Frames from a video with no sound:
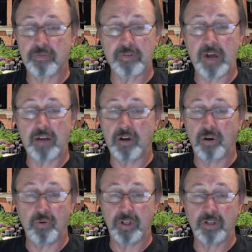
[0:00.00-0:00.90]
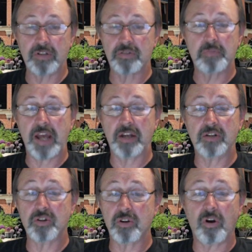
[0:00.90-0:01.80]
not knowing this
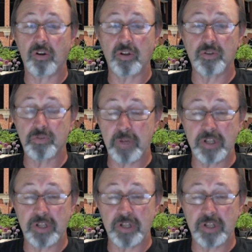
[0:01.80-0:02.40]
manager, Carlos